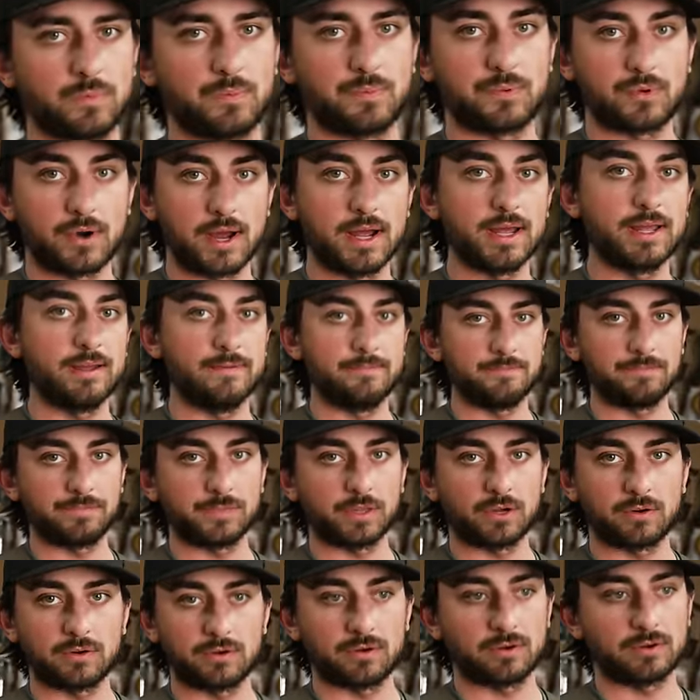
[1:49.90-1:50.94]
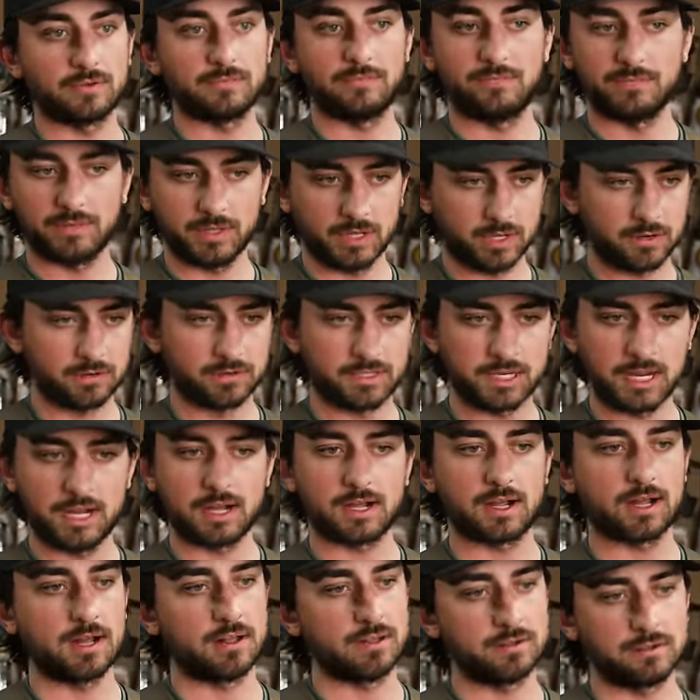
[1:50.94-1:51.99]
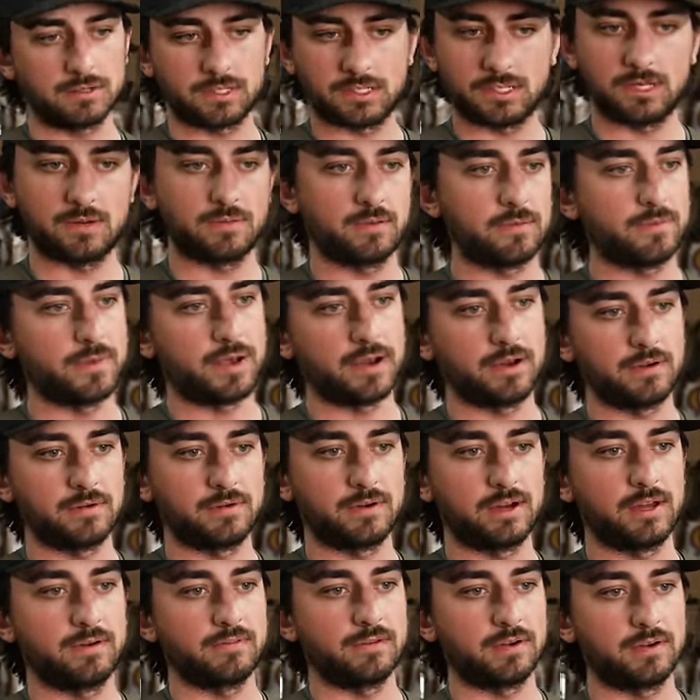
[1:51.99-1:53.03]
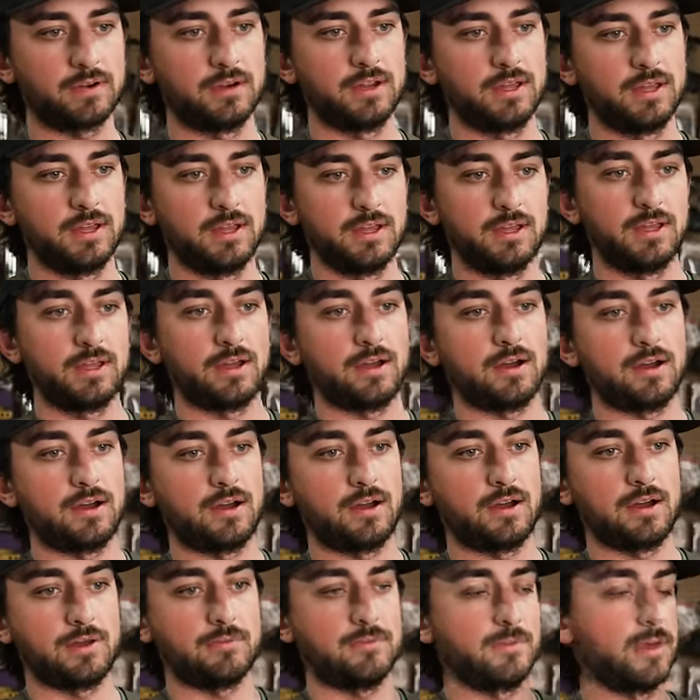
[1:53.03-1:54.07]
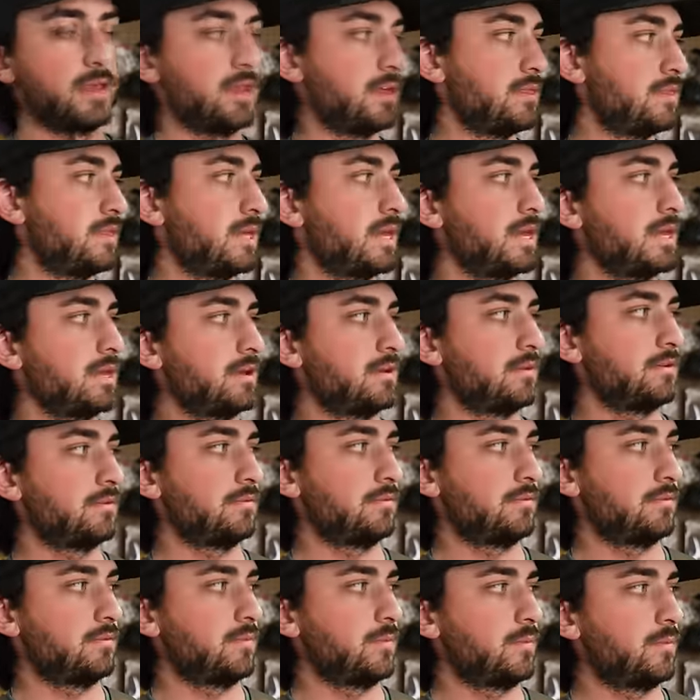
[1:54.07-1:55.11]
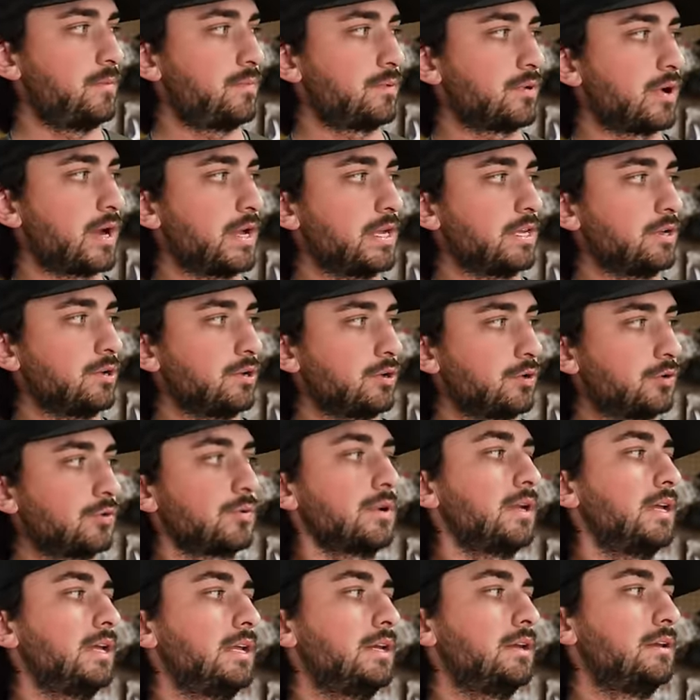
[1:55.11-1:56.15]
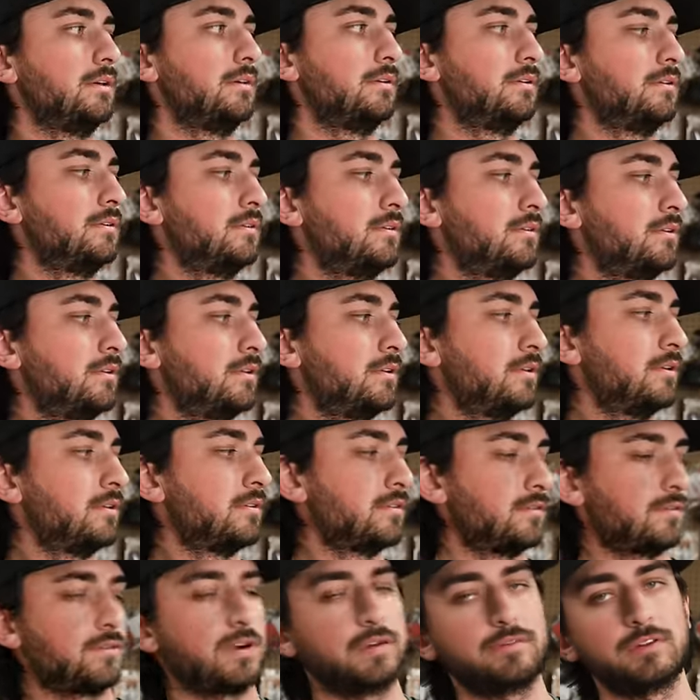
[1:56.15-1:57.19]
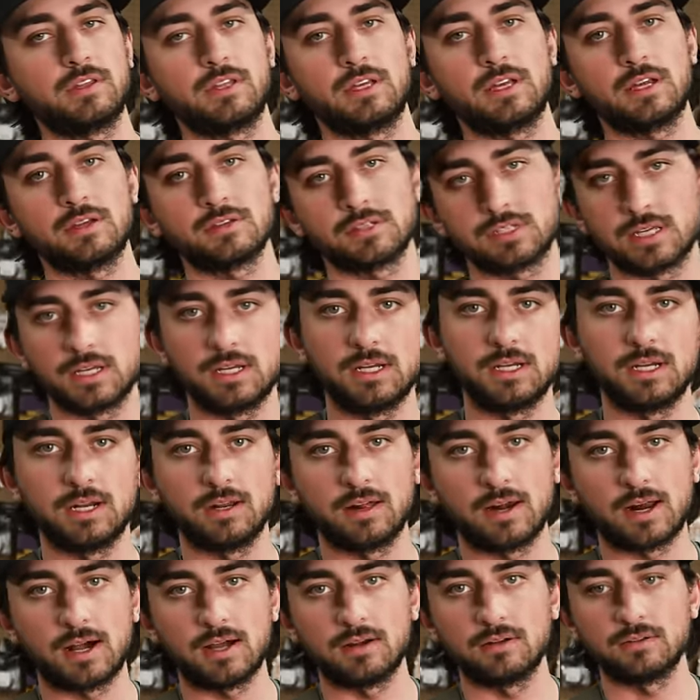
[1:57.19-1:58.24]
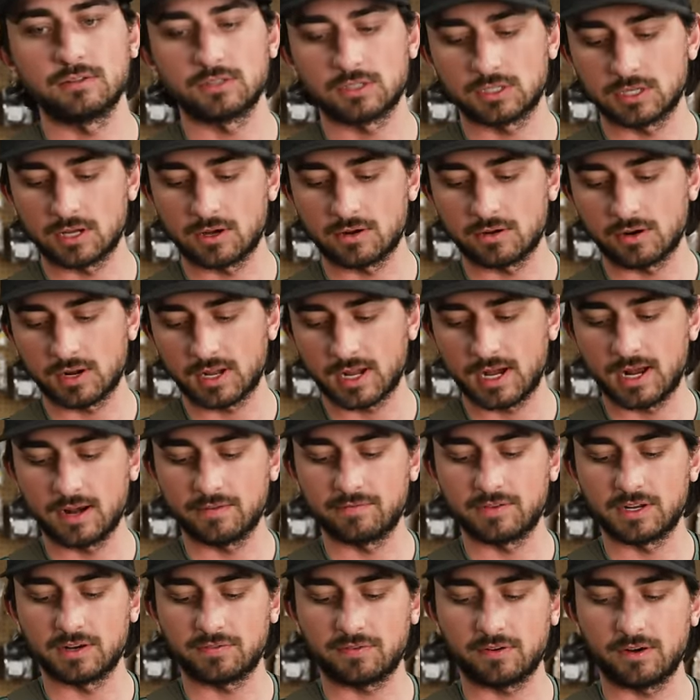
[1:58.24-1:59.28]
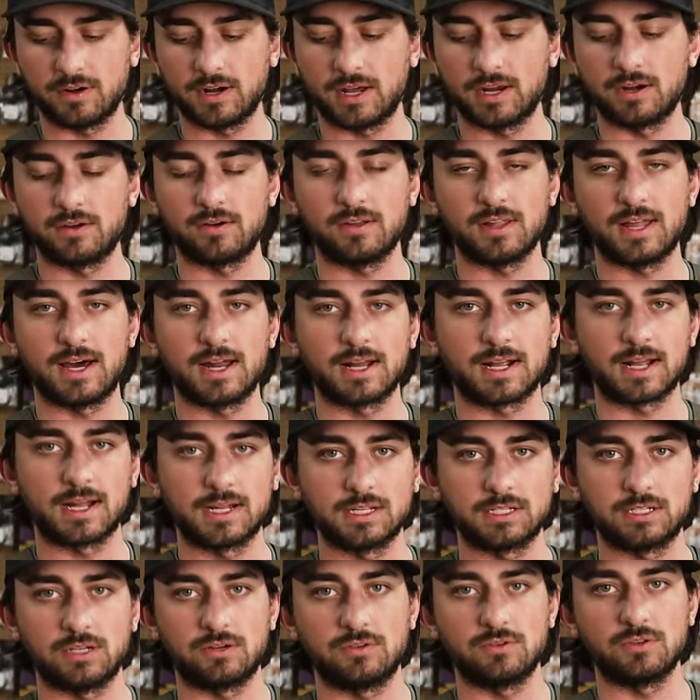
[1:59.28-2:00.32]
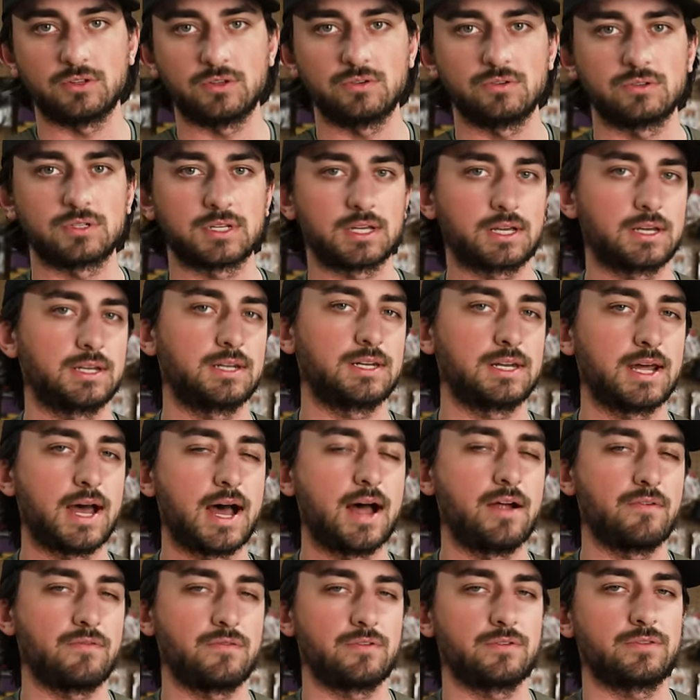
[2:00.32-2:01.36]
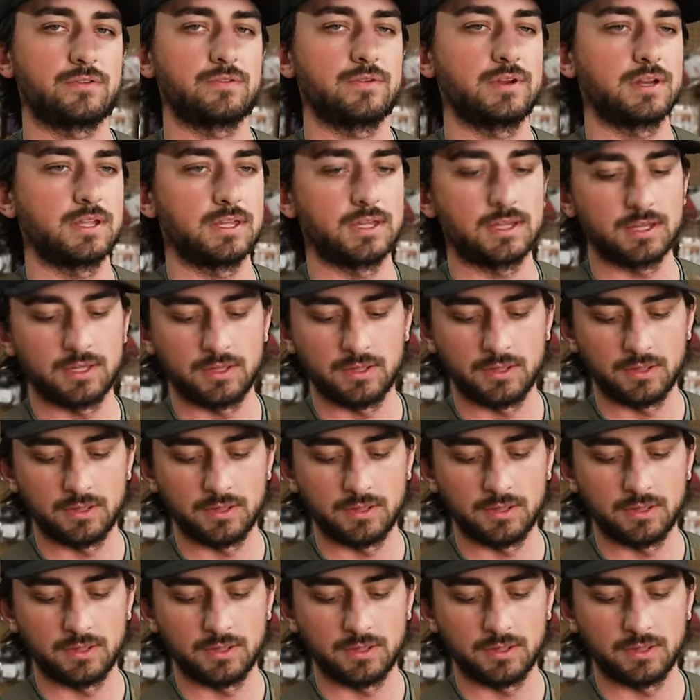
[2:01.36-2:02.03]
bright or, you know, tan colors, cinnamon bear or whatever. And then bright green for everything else that you need it on. So kind of different. I know a lot of guys don't use like a dot for 3D,